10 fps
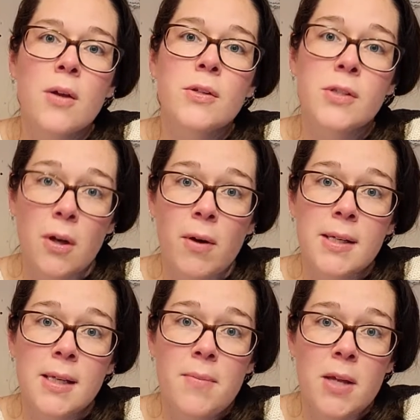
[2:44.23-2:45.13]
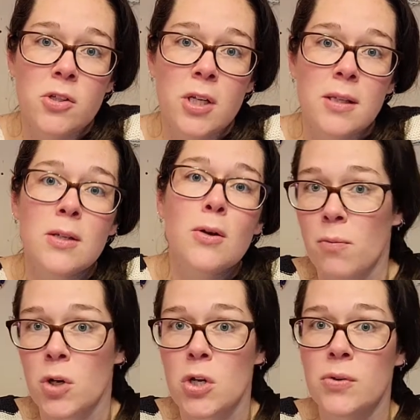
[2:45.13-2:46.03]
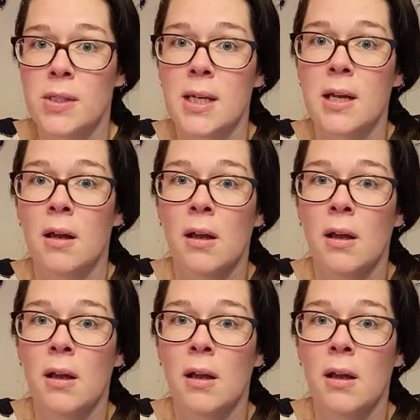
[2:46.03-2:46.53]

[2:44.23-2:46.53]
So as I mentioned, and we're using